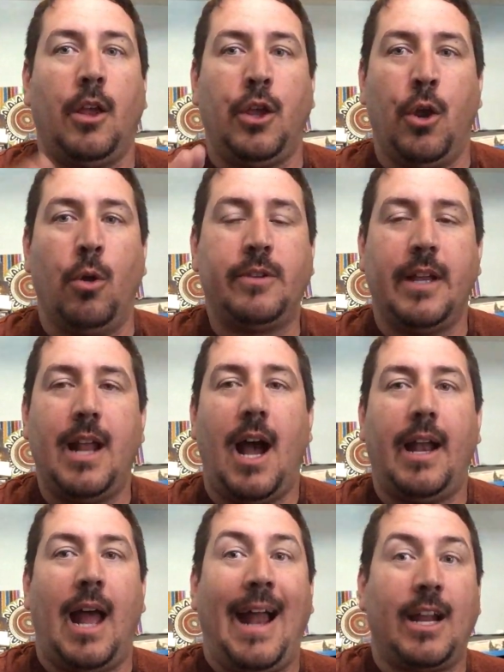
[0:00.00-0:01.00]
You did
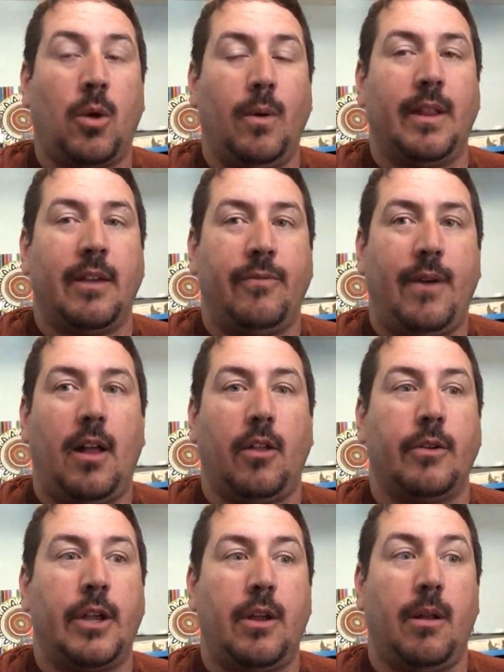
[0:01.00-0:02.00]
not adequately
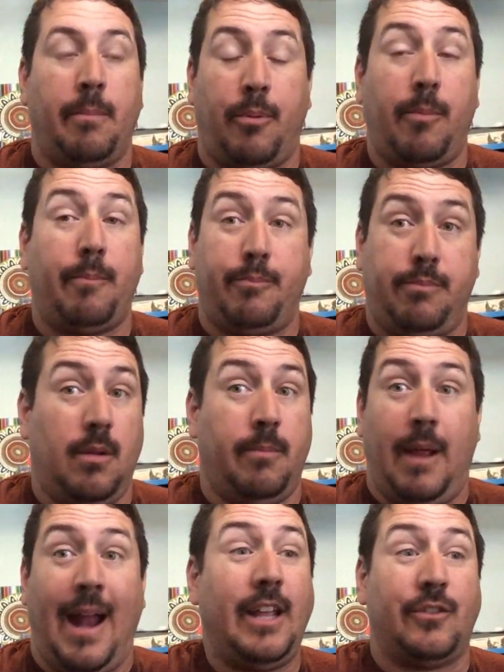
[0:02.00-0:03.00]
follow
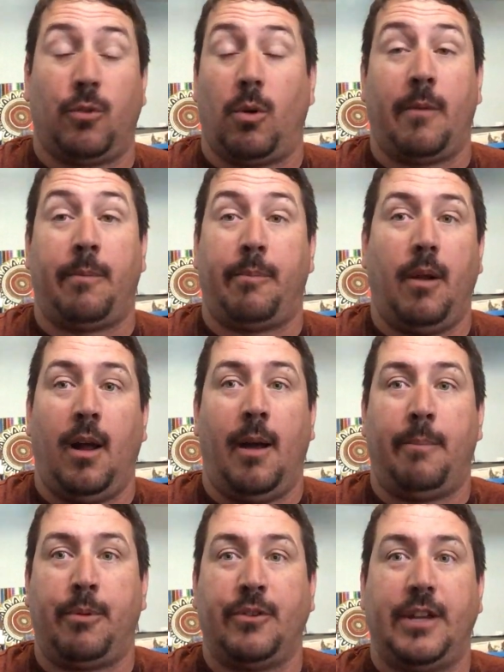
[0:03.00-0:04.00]
any sort
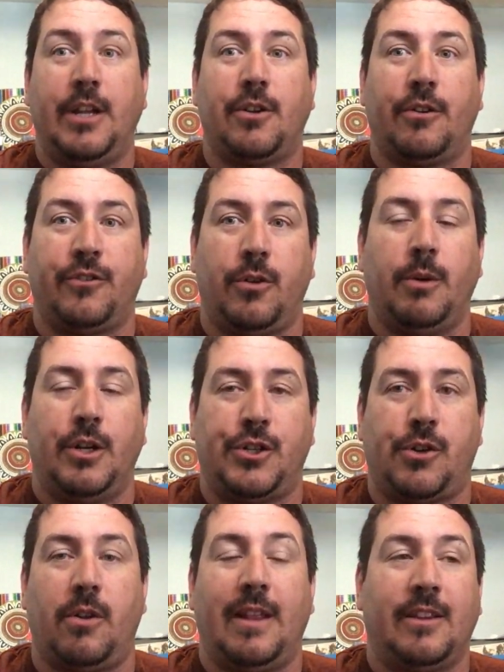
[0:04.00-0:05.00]
of procedures to
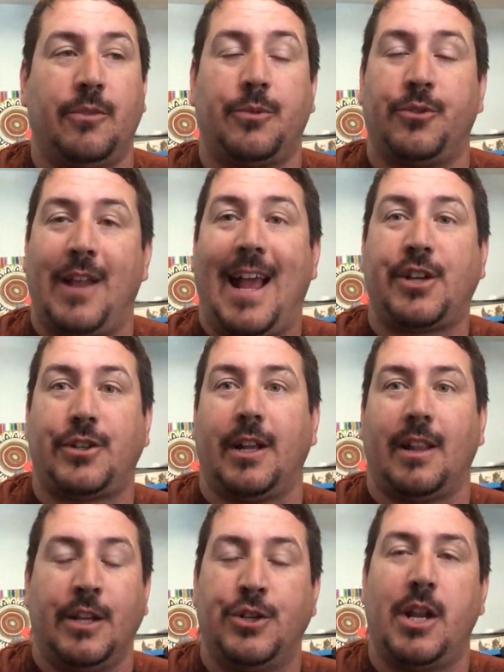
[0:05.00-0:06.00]
ensure that this was actually
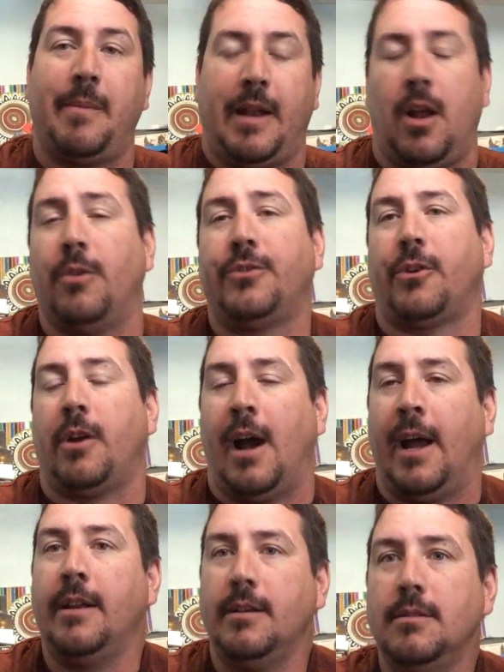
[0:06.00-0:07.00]
a legitimate host or
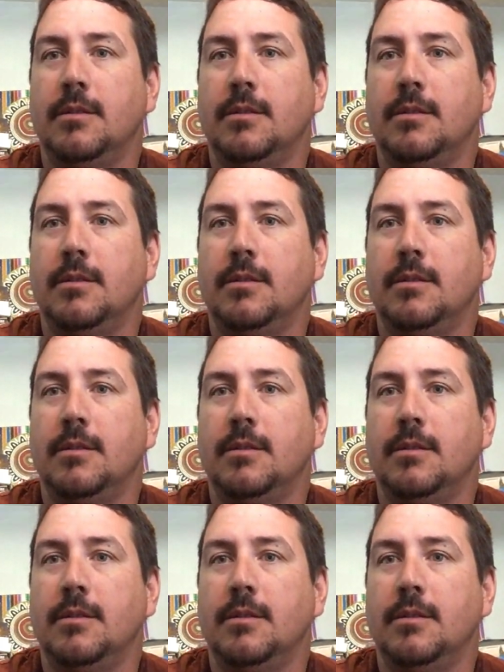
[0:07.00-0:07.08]
not.